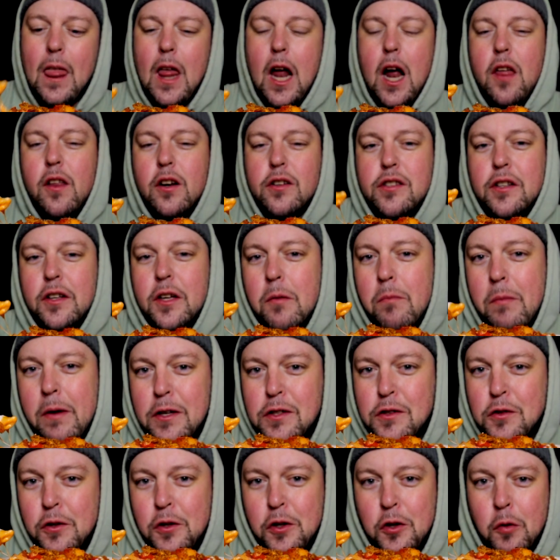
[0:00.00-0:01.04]
I just think it
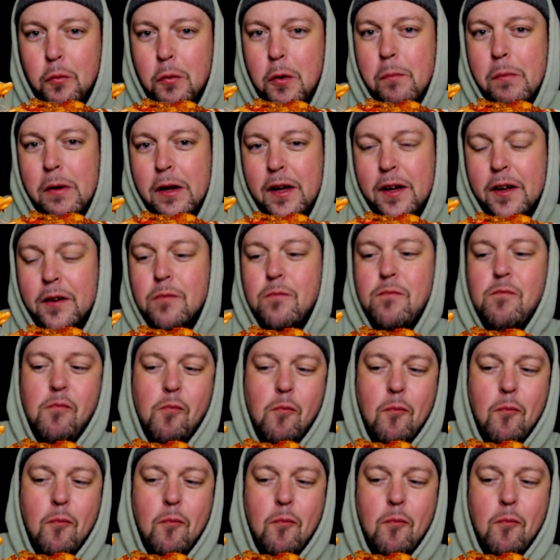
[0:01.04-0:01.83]
makes you a human being.